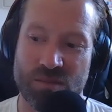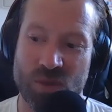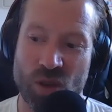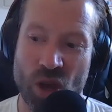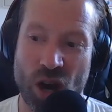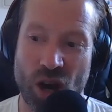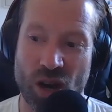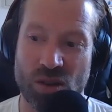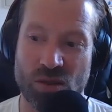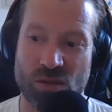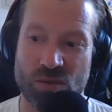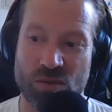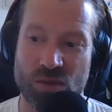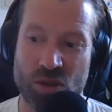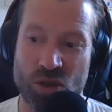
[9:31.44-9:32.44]
yeah,
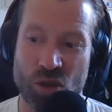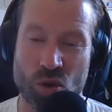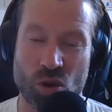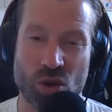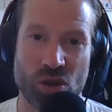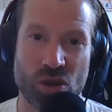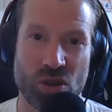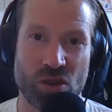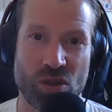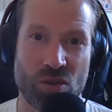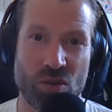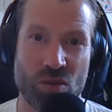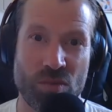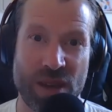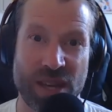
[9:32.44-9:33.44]
you were
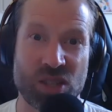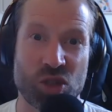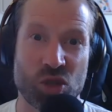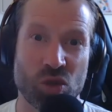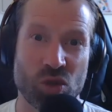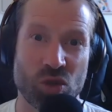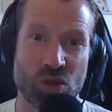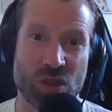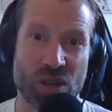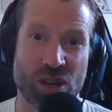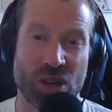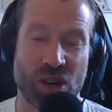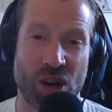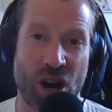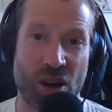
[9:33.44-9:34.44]
meant to
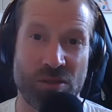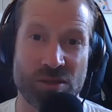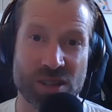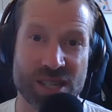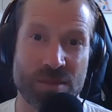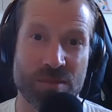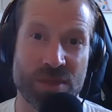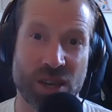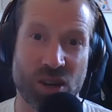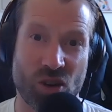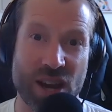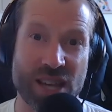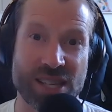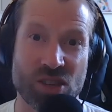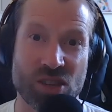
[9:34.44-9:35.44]
offer something
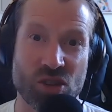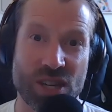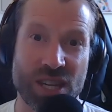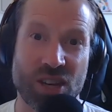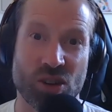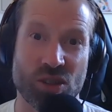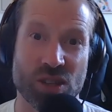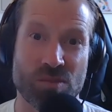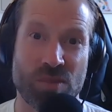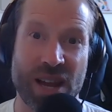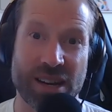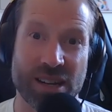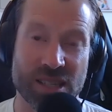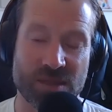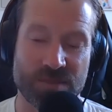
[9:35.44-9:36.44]
great and unique on this
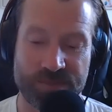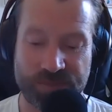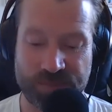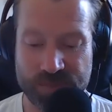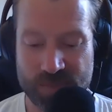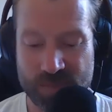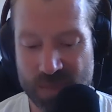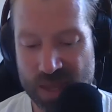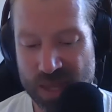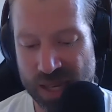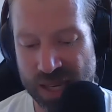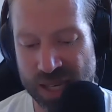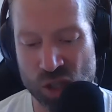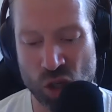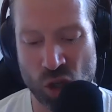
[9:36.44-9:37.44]
planet.
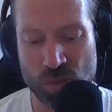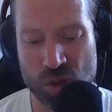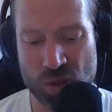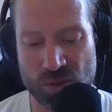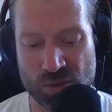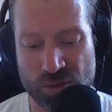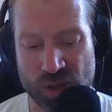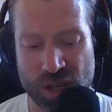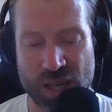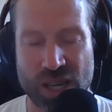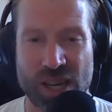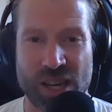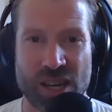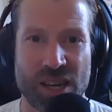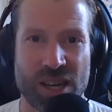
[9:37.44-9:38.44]
In terms of
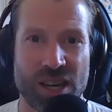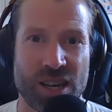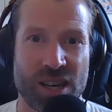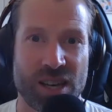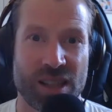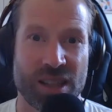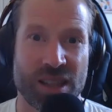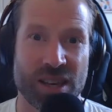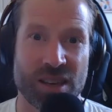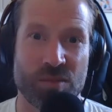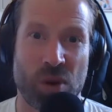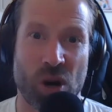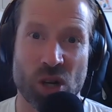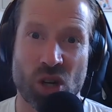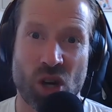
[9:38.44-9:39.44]
the
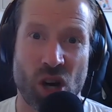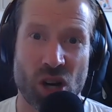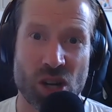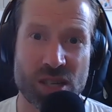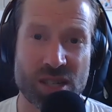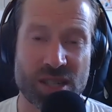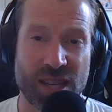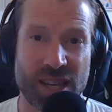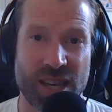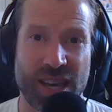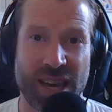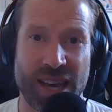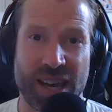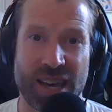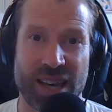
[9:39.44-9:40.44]
podcast.
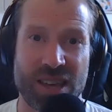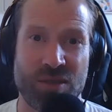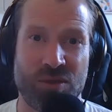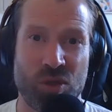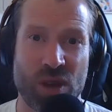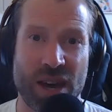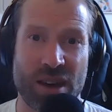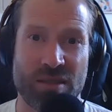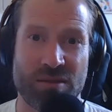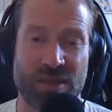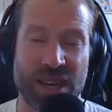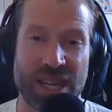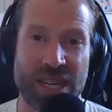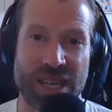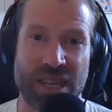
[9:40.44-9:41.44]
Uh, if you have
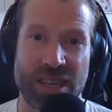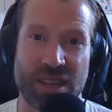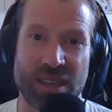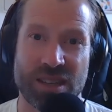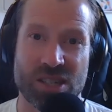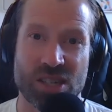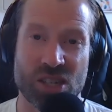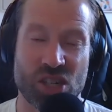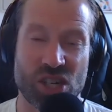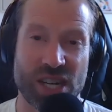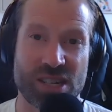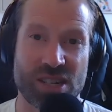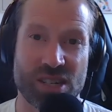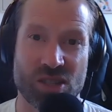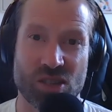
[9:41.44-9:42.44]
any
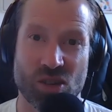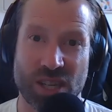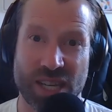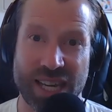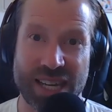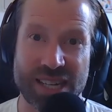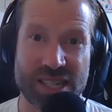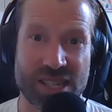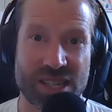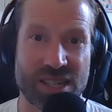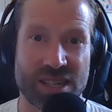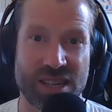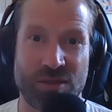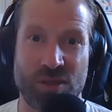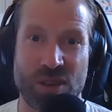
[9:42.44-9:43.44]
suggestions on
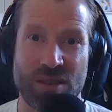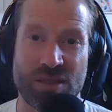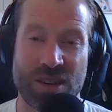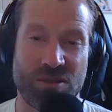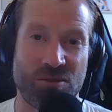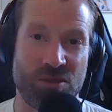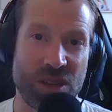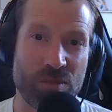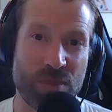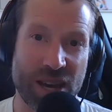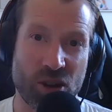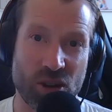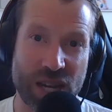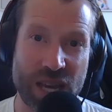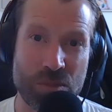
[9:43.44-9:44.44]
guests, if you have any feedback
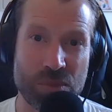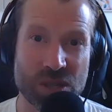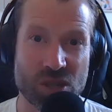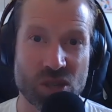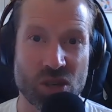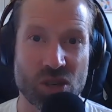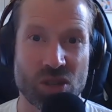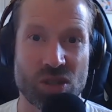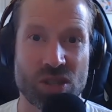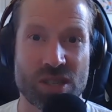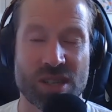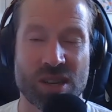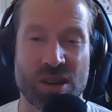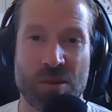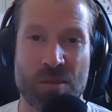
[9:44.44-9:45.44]
on episodes,